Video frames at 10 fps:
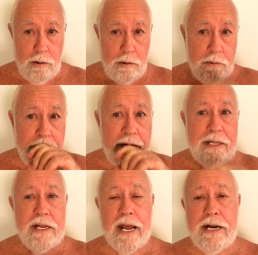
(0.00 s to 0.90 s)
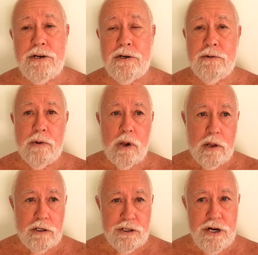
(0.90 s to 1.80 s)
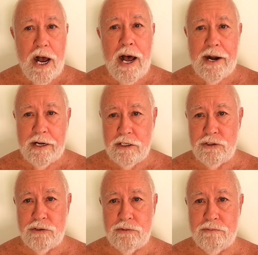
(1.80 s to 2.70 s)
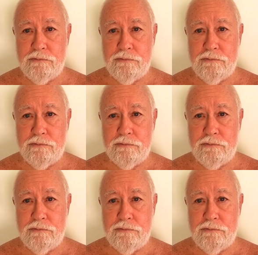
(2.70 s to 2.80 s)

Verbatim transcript: like the eight jhanas.